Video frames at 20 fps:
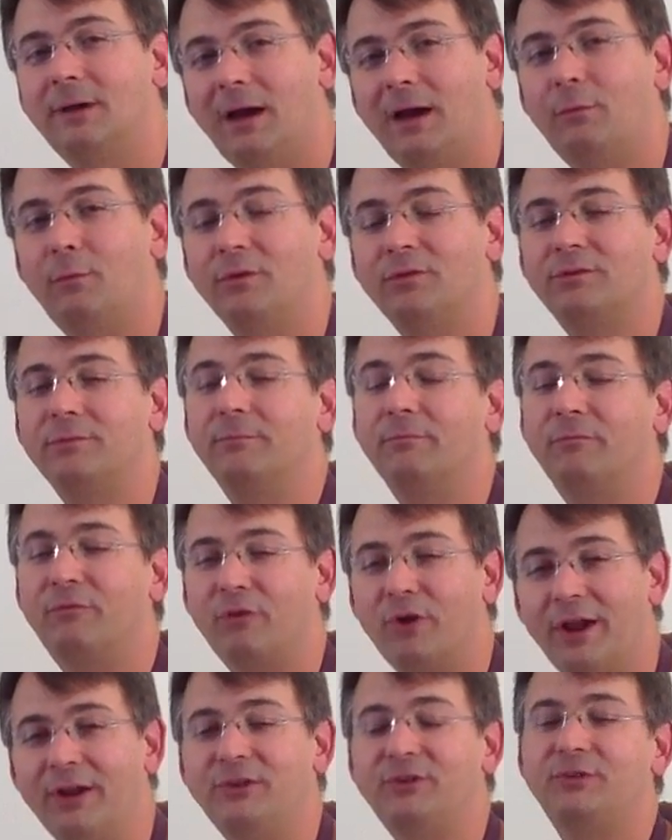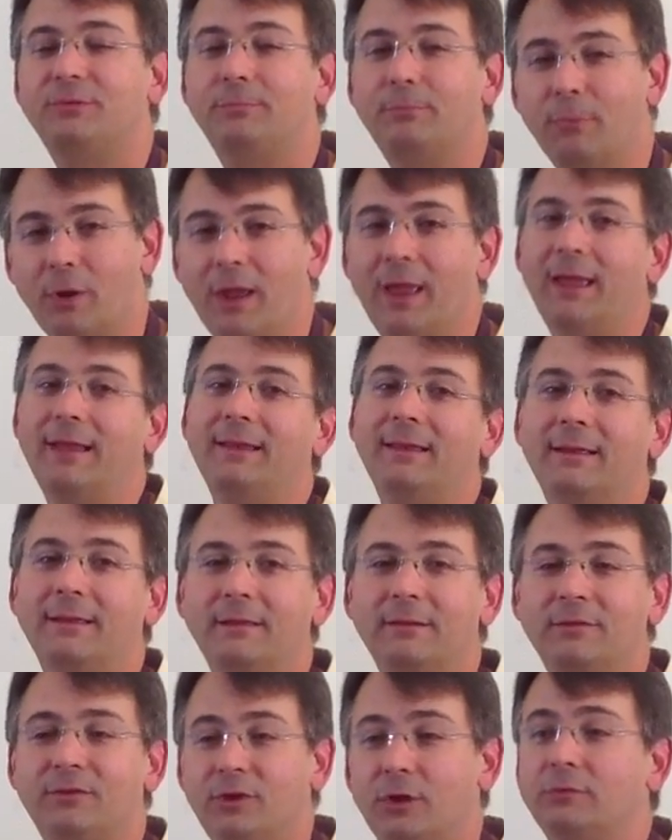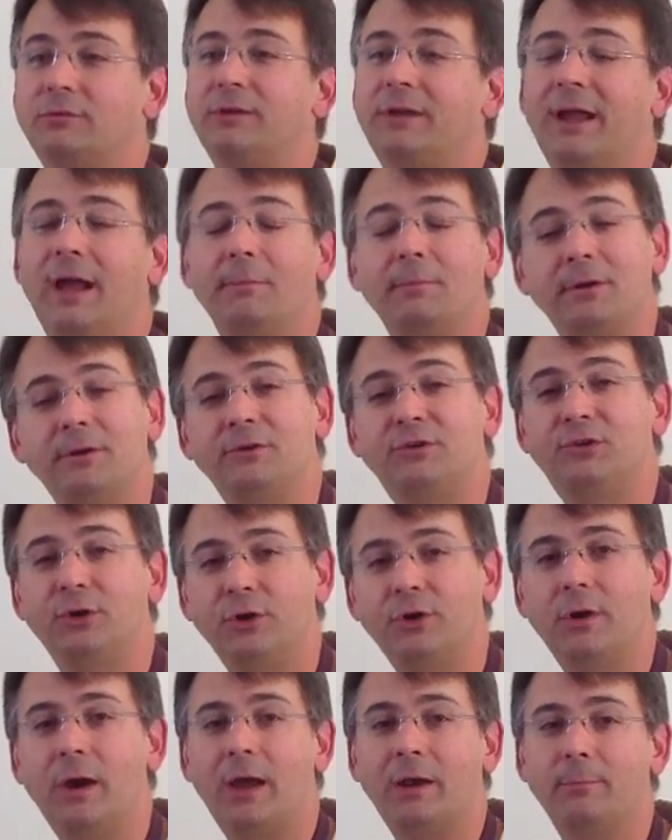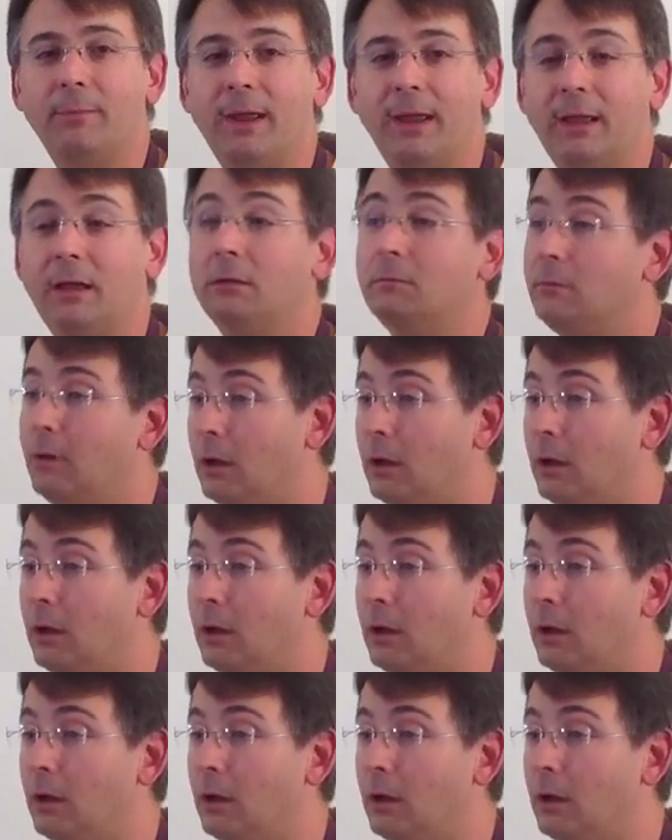I want some fresh bread. So today I'm going to show you how to make